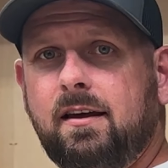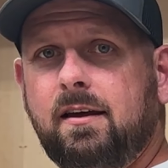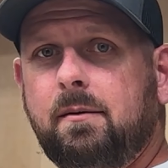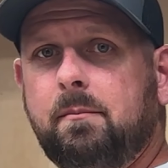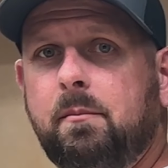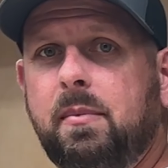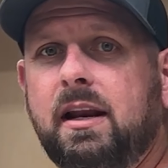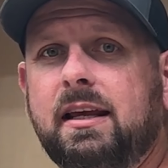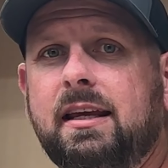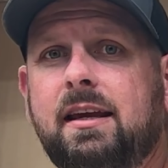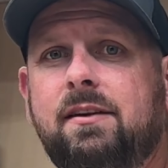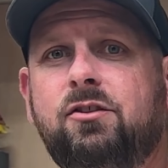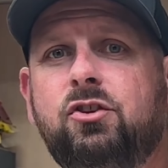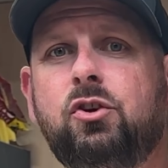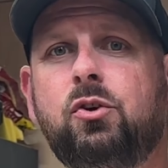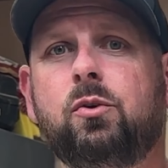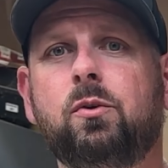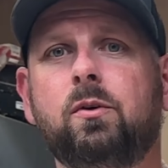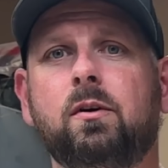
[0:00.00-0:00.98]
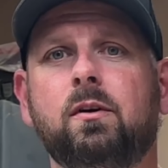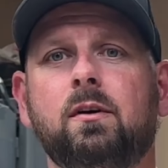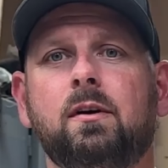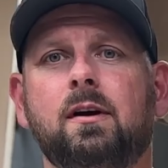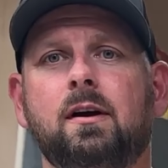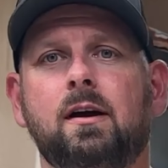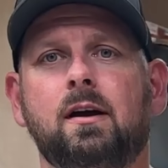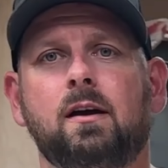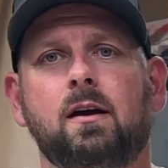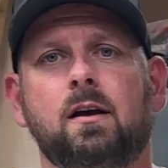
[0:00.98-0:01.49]
But it gives you
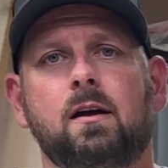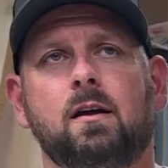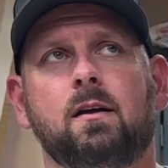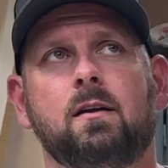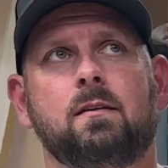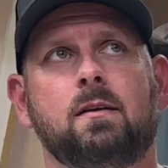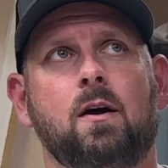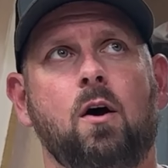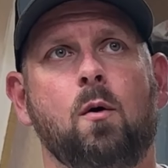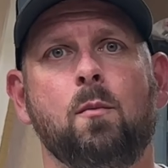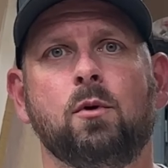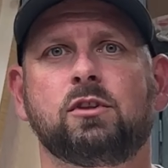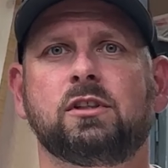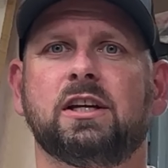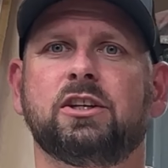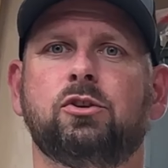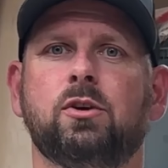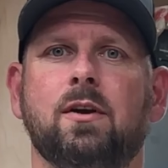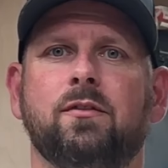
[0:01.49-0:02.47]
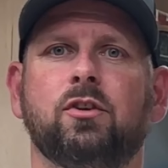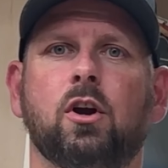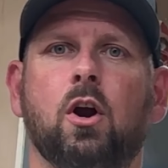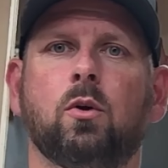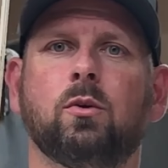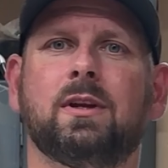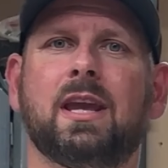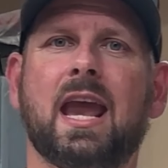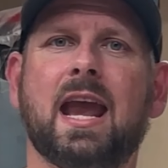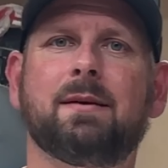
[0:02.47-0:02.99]
almost like you have your
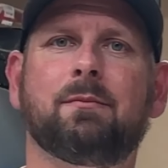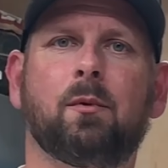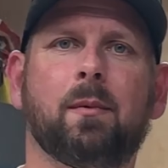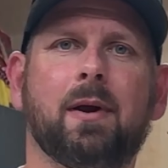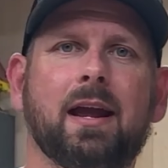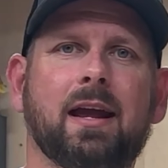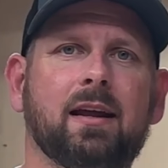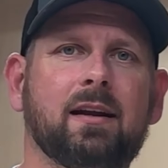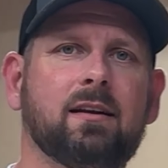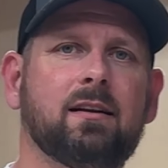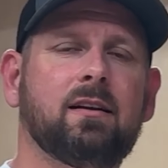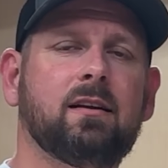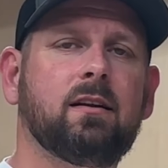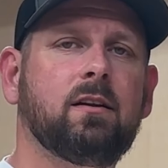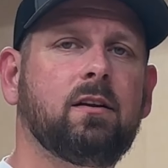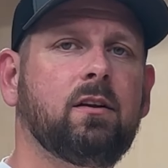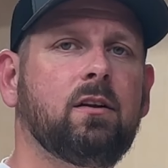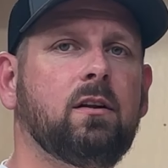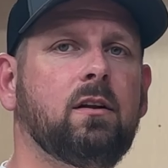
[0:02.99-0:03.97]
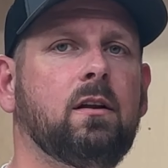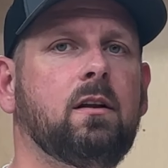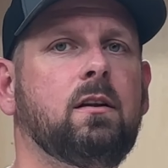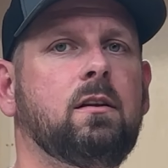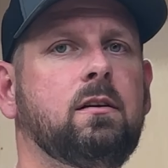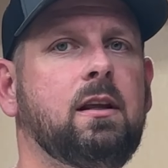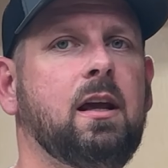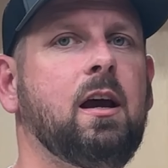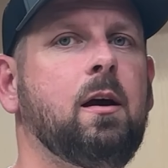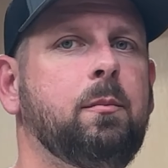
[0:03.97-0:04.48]
own cameraman
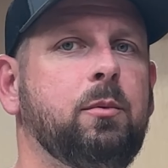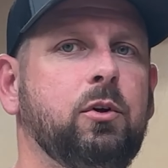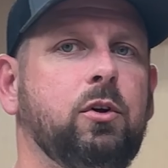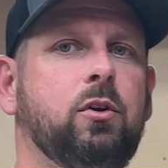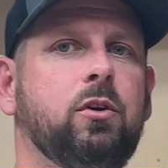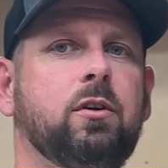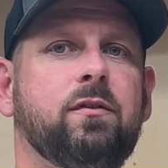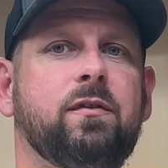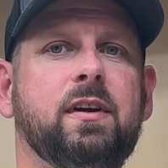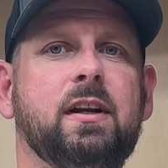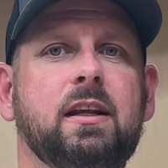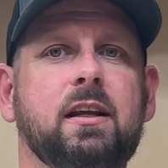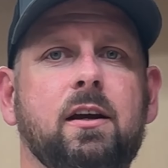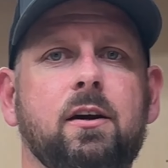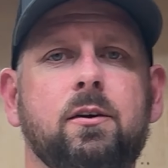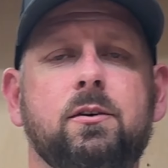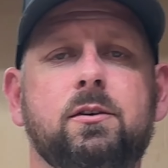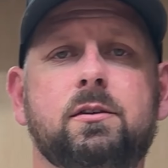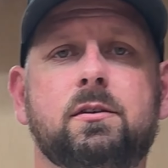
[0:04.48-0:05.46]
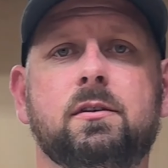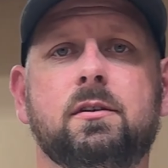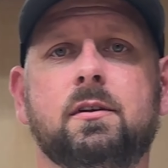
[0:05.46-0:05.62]
to help you do your videos.